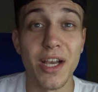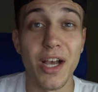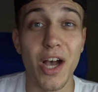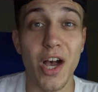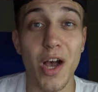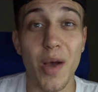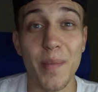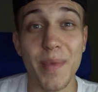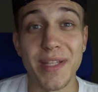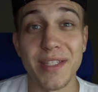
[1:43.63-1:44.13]

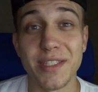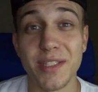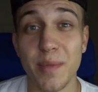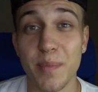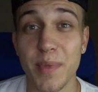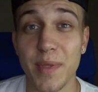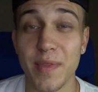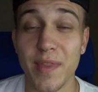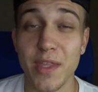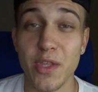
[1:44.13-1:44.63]
Um, it's
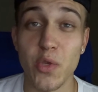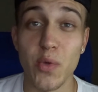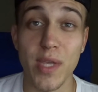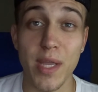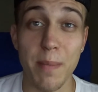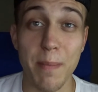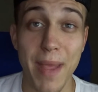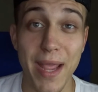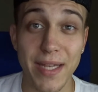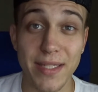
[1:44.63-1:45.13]
something that you
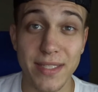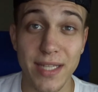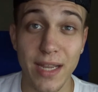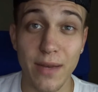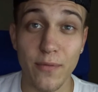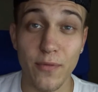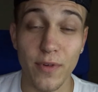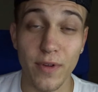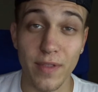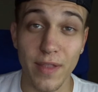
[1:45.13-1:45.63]
can
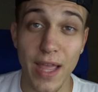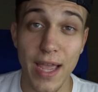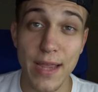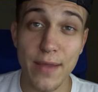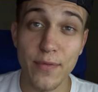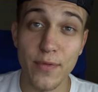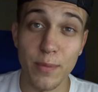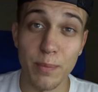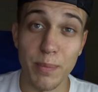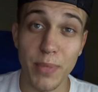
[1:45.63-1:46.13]
maintain for
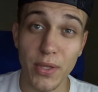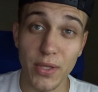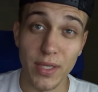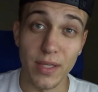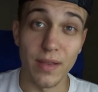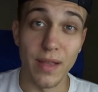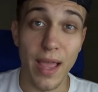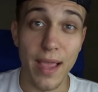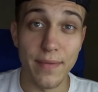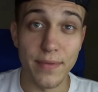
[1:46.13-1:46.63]
life and build a
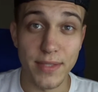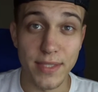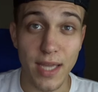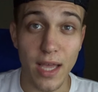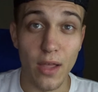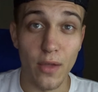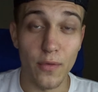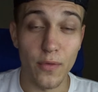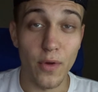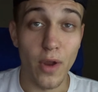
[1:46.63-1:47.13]

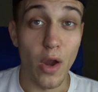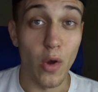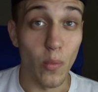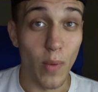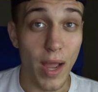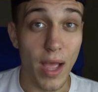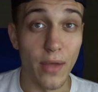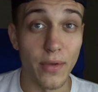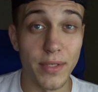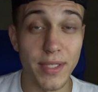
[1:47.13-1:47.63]
lifestyle
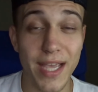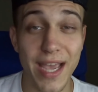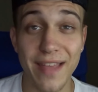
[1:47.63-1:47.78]
around.